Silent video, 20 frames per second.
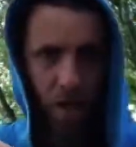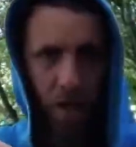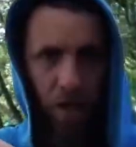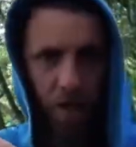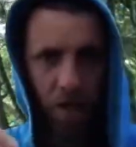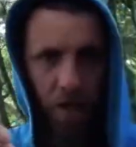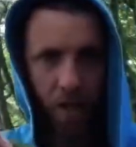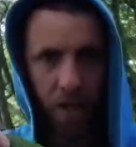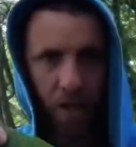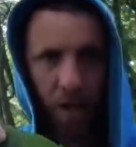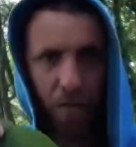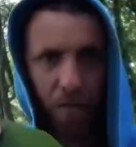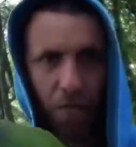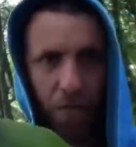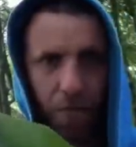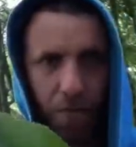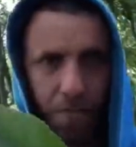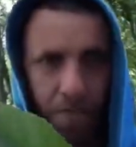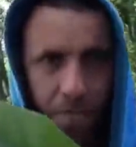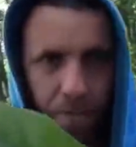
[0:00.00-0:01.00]
good
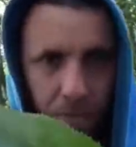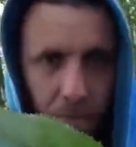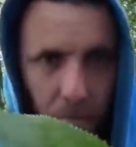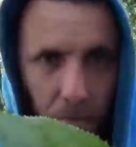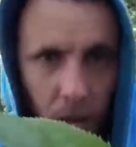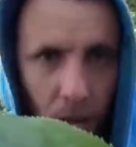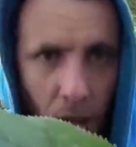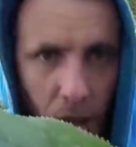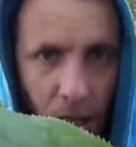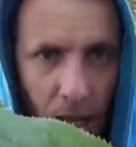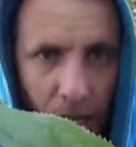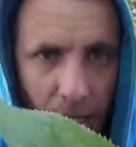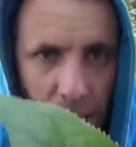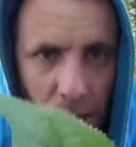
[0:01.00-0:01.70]
leaf. Okay,